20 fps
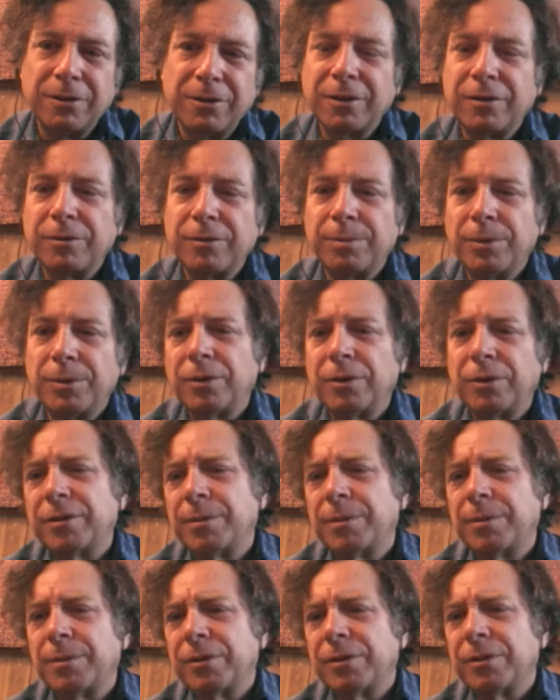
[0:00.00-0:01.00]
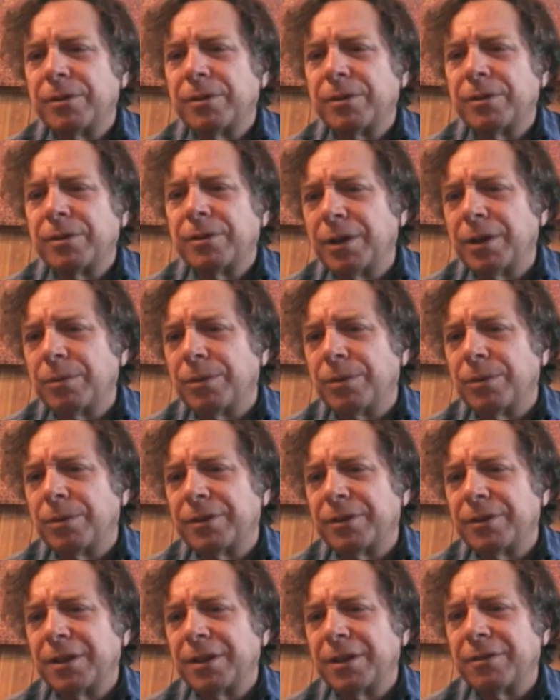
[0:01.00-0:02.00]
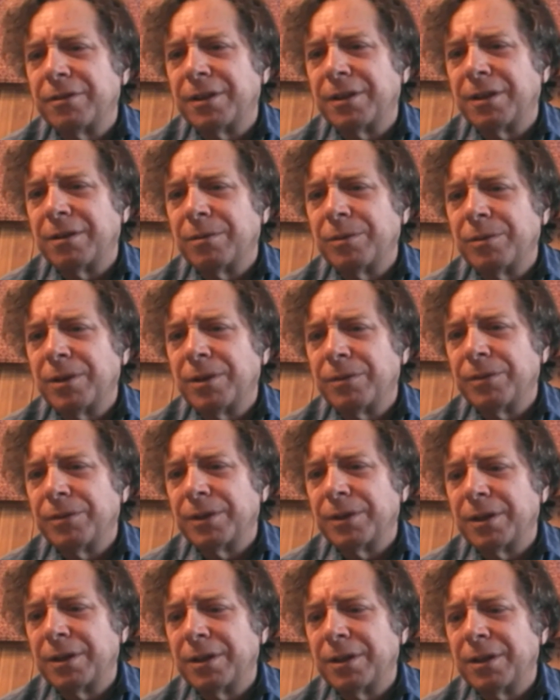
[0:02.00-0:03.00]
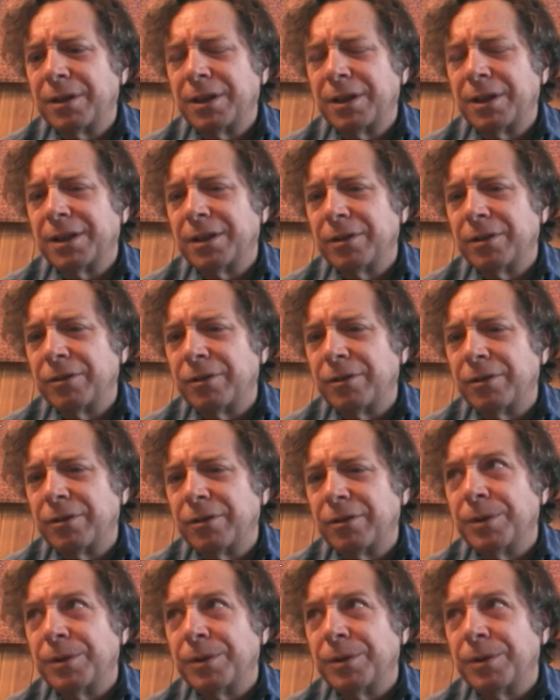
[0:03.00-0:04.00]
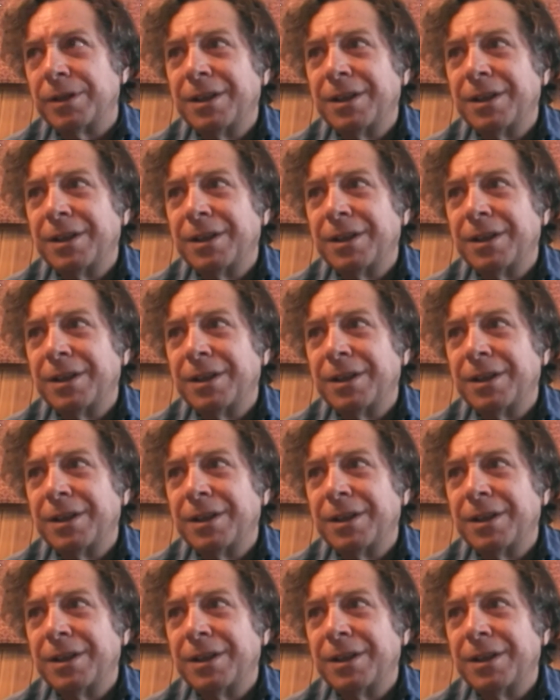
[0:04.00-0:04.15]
explore some of those tranquil states that we often can get into but